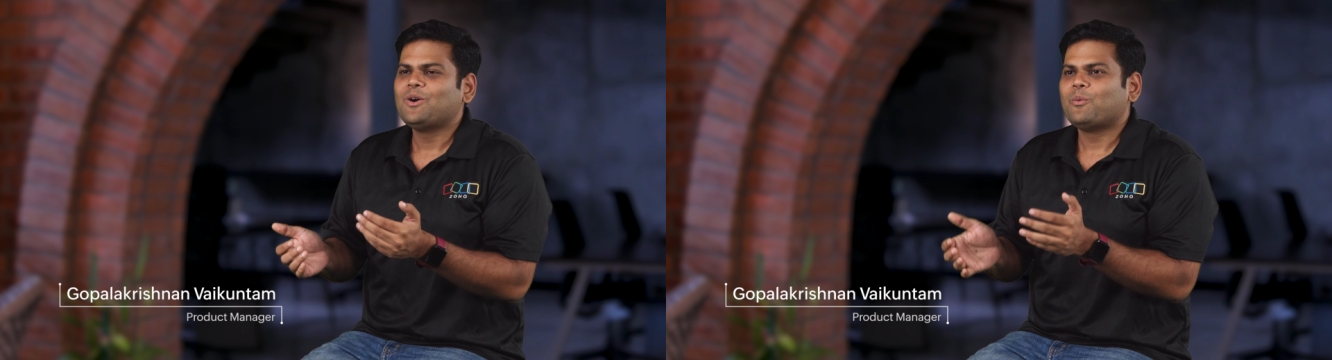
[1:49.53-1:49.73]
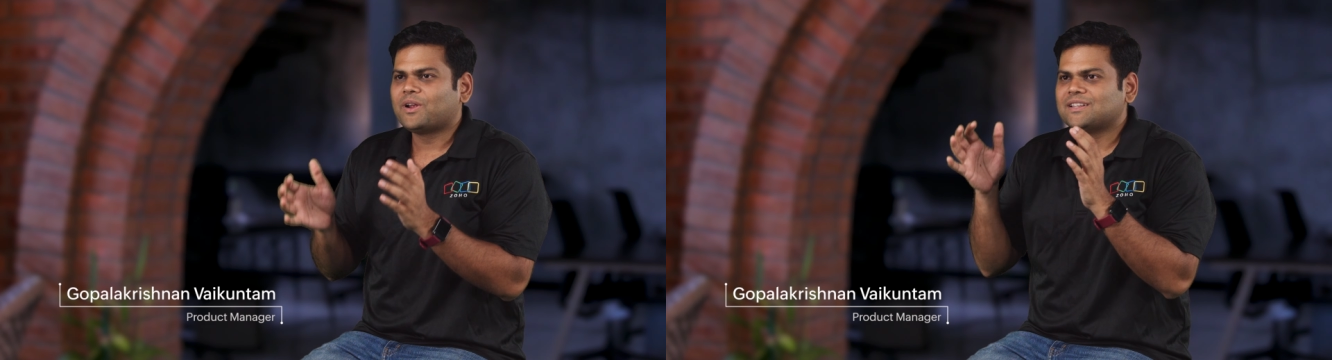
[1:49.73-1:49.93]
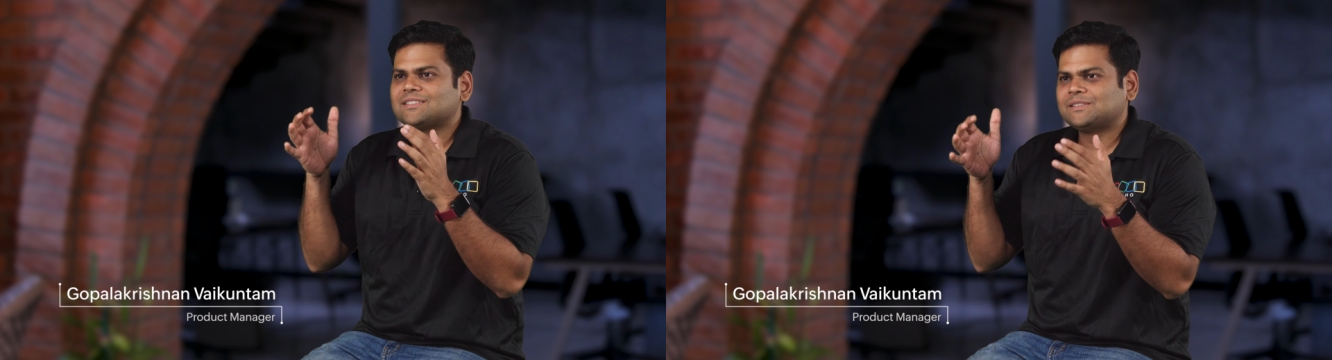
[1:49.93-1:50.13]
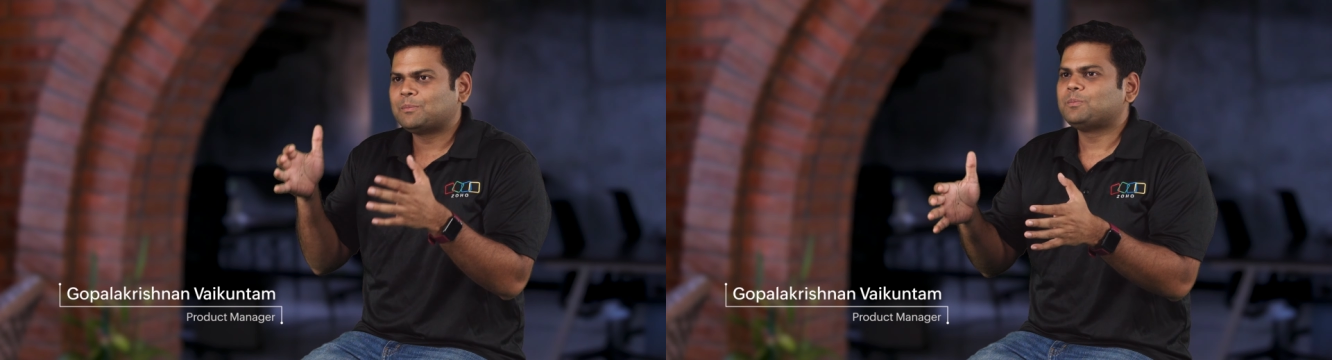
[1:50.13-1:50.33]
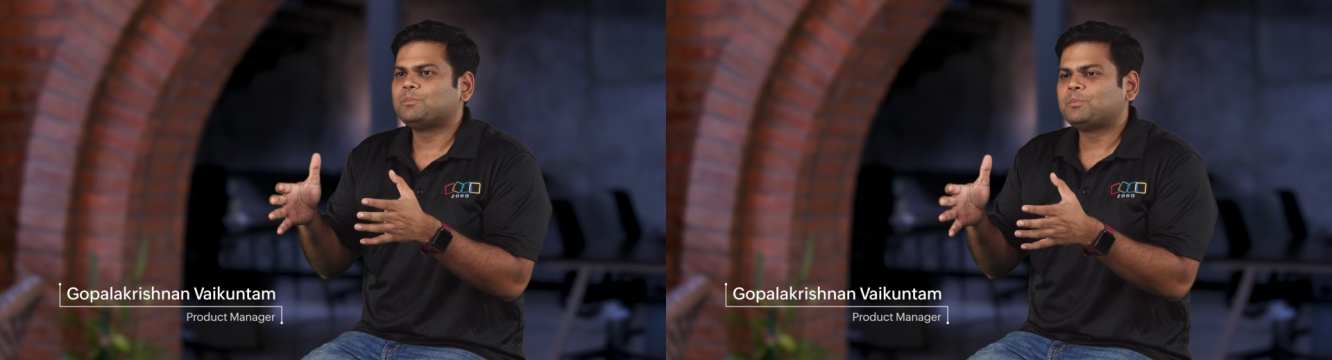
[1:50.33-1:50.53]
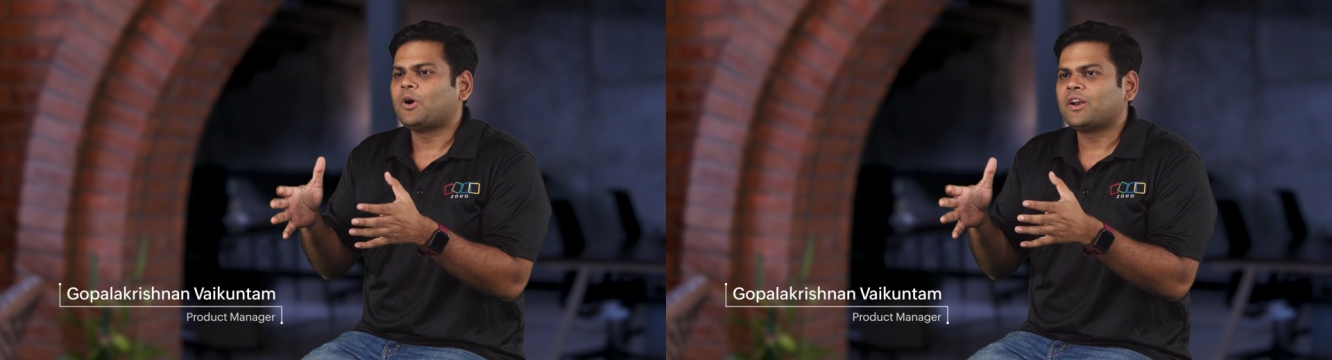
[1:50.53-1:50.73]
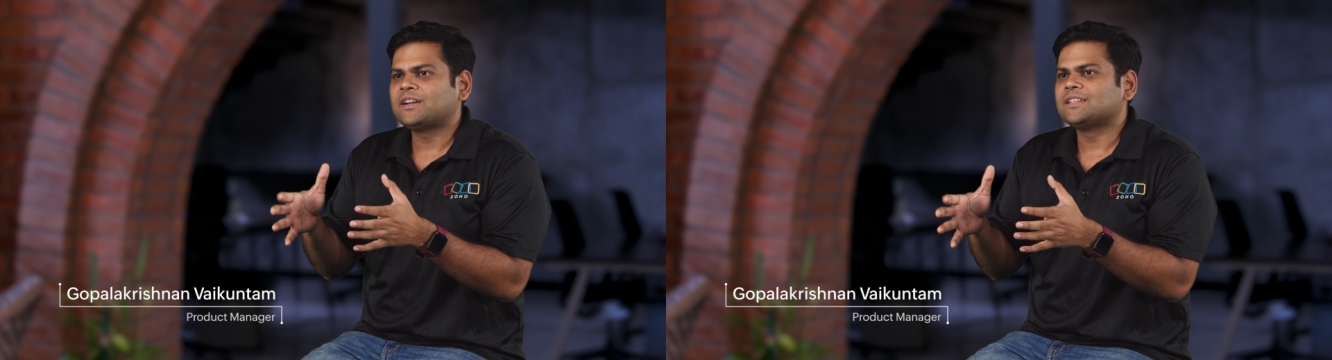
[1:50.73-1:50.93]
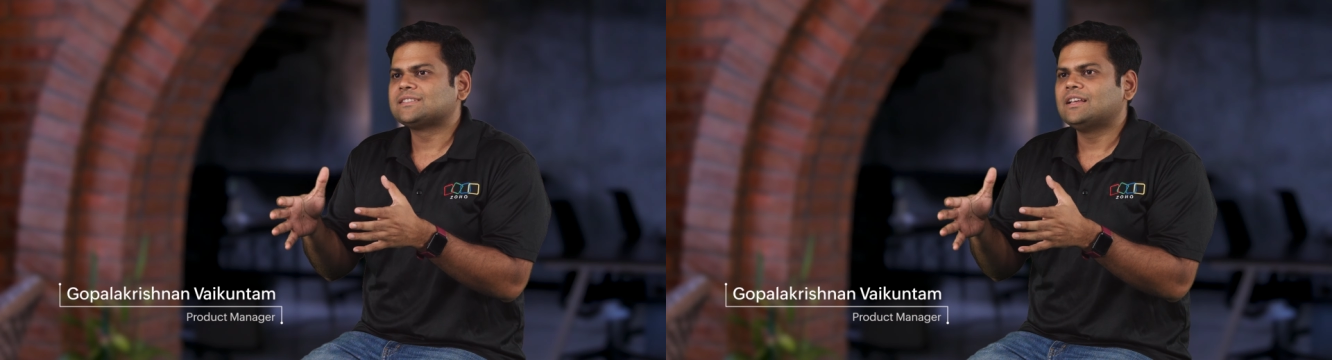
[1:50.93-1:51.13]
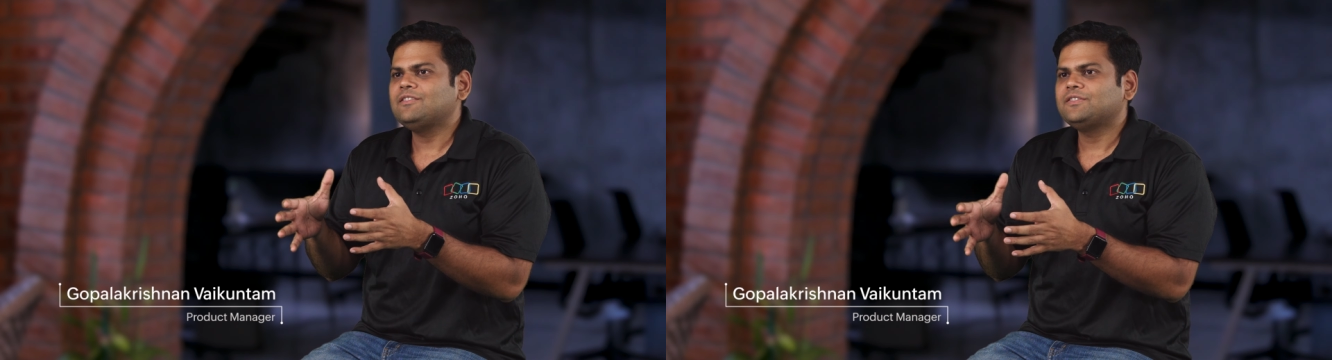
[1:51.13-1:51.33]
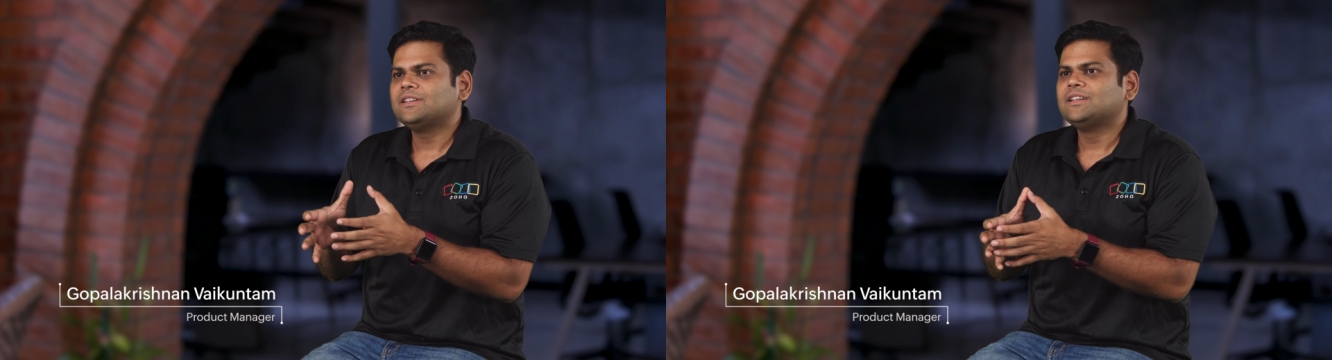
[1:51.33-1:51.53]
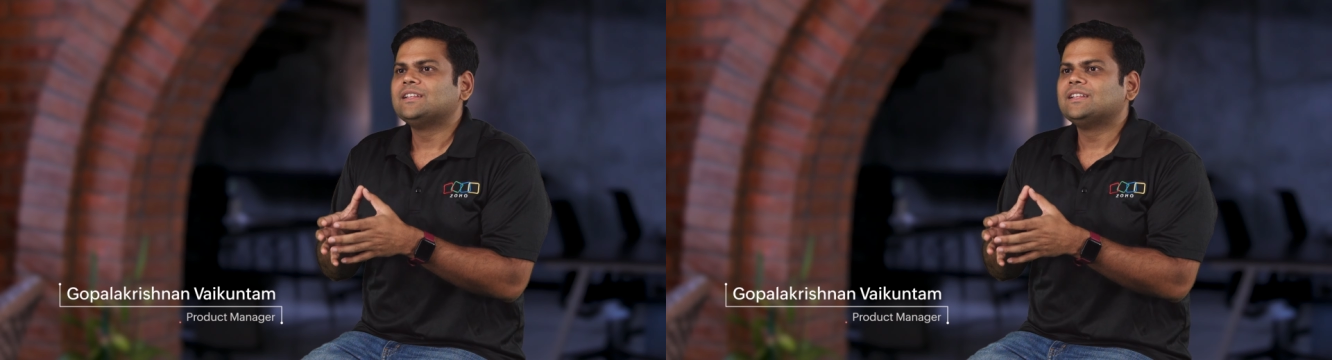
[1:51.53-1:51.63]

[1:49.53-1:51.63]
One is the product itself.